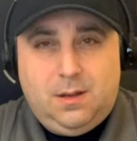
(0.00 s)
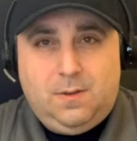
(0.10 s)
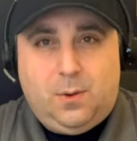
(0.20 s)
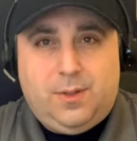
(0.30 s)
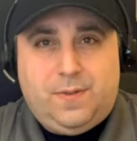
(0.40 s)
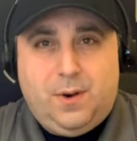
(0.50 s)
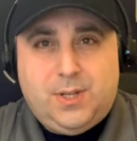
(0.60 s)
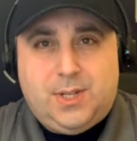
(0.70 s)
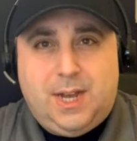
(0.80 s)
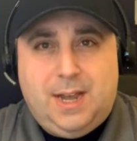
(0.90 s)
For the
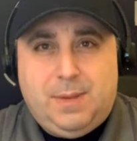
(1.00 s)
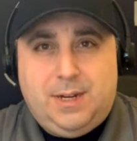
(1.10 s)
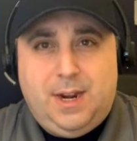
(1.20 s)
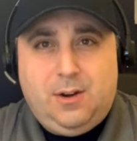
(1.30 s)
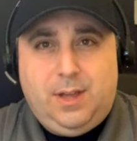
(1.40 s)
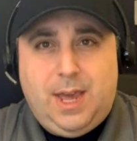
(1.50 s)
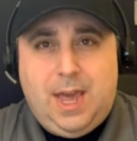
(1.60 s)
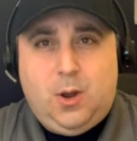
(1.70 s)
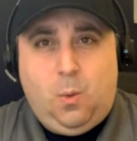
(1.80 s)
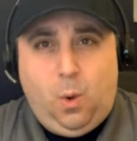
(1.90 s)
first time in nearly
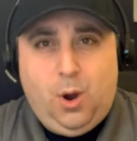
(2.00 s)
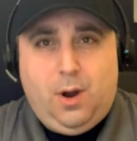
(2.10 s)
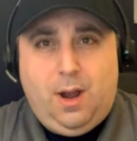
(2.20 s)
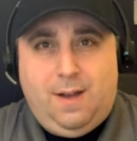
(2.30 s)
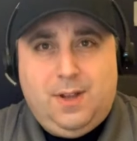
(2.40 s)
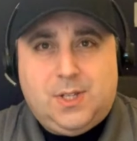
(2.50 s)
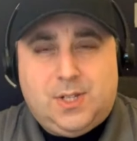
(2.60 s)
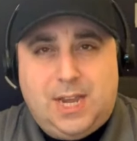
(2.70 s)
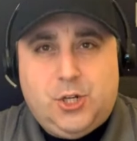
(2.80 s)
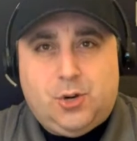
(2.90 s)
a quarter of a
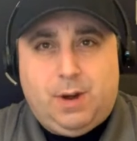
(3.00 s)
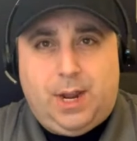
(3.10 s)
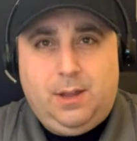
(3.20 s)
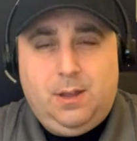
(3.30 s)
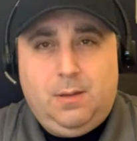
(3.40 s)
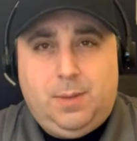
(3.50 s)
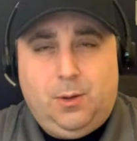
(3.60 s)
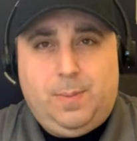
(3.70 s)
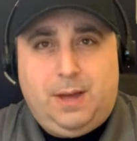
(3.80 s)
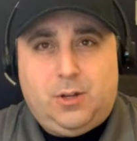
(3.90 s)
century,
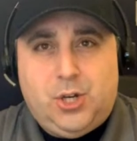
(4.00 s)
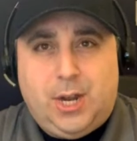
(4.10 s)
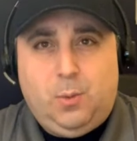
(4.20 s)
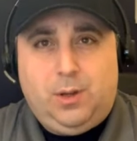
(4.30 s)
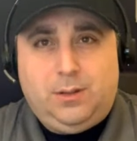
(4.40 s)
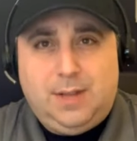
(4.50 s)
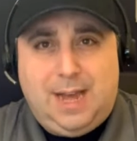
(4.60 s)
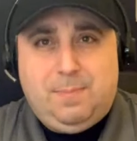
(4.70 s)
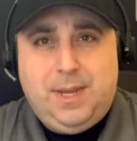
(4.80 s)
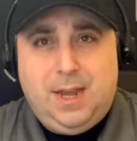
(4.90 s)
Bill Belichick will
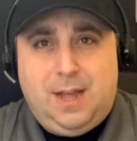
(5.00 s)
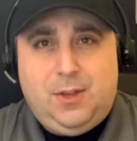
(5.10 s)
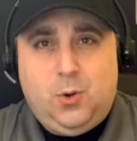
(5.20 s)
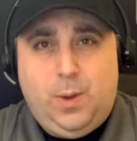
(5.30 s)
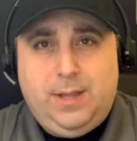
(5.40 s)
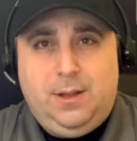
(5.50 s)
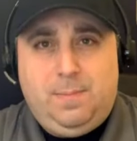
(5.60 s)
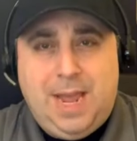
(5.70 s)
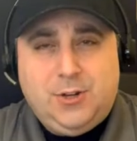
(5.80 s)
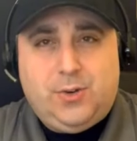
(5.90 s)
not be on the New
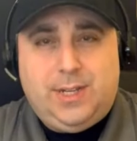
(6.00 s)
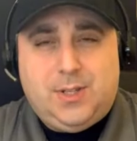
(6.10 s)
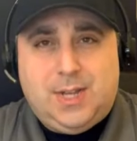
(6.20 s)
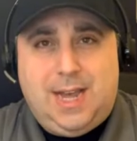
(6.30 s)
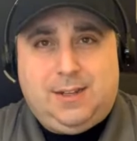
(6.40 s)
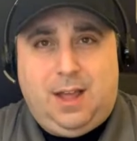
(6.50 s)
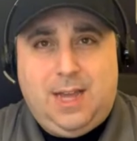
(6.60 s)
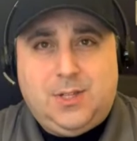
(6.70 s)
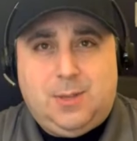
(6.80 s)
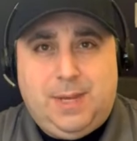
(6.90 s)
England Patriots
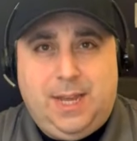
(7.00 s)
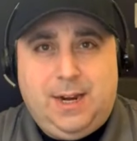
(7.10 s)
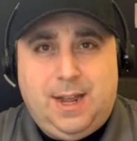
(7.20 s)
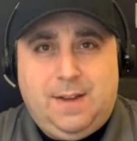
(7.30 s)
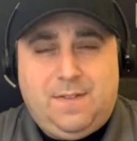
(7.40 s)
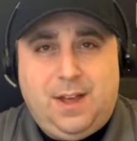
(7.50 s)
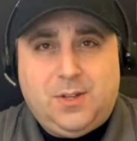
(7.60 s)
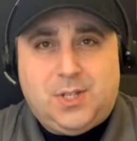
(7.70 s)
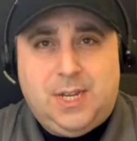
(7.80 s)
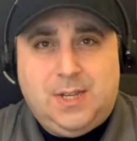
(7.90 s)
sidelines to begin an NFL
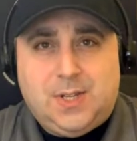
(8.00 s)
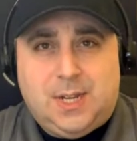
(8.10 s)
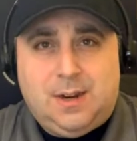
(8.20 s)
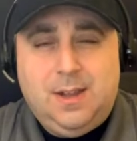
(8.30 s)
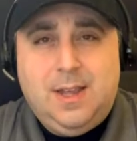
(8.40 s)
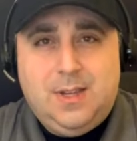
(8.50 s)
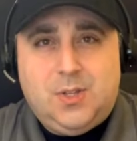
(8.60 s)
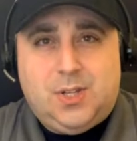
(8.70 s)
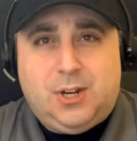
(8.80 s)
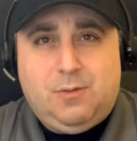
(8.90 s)
season.
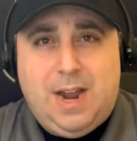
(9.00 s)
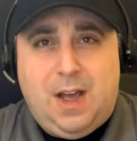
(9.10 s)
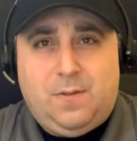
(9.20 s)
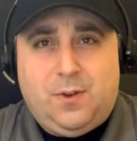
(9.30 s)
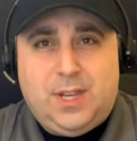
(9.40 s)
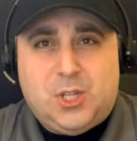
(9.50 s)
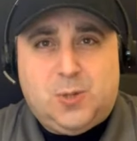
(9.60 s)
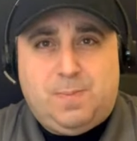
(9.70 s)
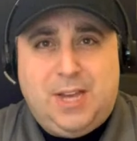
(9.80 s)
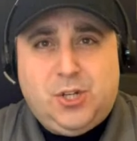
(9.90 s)
Stick around for this
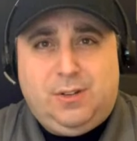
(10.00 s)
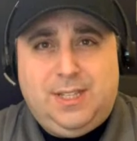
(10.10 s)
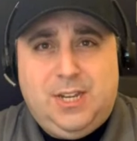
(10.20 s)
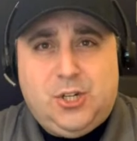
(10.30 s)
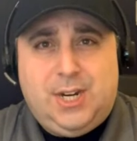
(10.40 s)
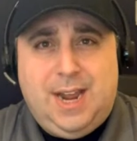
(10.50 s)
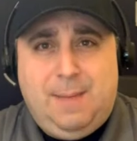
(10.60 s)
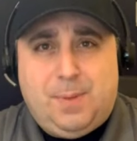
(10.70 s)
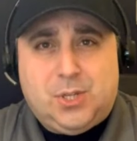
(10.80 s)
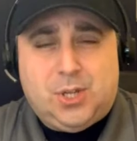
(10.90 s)
special edition
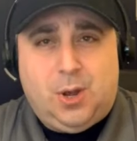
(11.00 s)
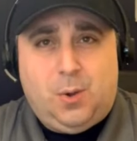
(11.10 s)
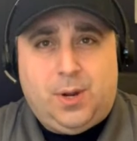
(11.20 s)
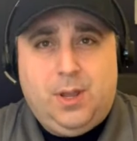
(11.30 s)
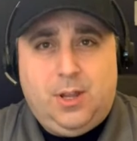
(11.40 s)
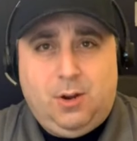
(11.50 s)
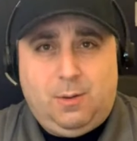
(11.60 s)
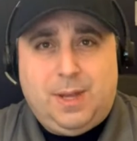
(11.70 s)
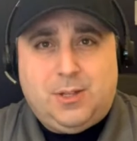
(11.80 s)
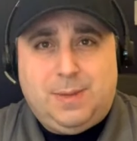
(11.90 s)
episode. You're
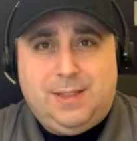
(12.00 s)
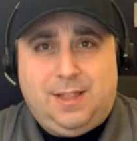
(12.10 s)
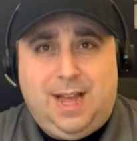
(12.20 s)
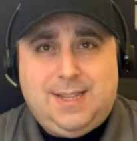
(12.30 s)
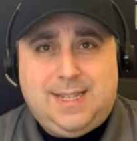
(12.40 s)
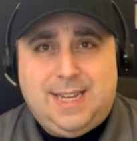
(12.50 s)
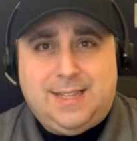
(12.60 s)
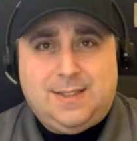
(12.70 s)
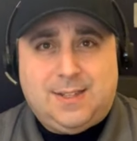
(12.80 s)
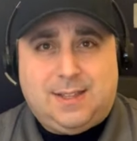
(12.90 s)
about to be locked
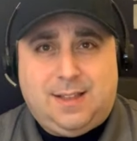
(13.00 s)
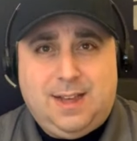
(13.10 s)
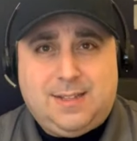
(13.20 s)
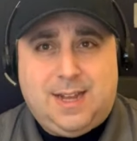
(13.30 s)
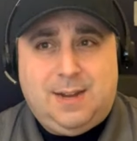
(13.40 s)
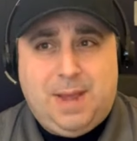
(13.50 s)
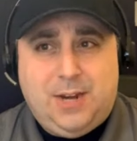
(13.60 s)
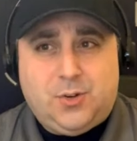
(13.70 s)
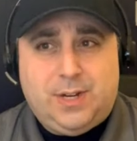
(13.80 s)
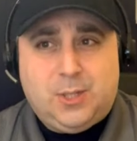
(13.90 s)
in to the Locked On
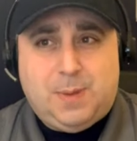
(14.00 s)
Patriots